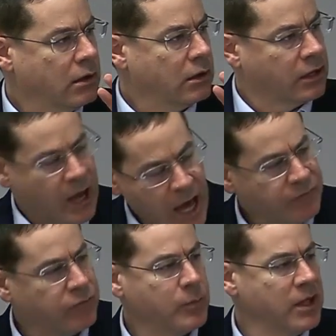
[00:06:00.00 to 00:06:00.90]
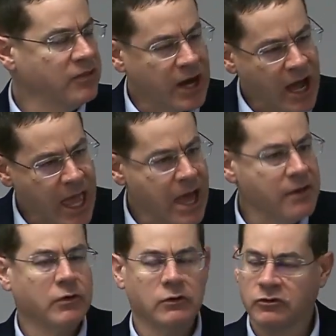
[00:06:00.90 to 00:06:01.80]
God forbid that I
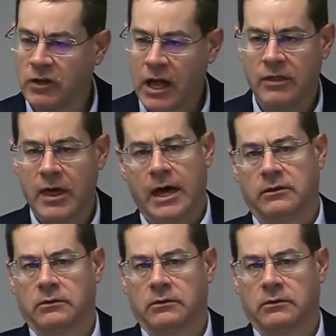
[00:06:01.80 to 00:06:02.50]
ever say that.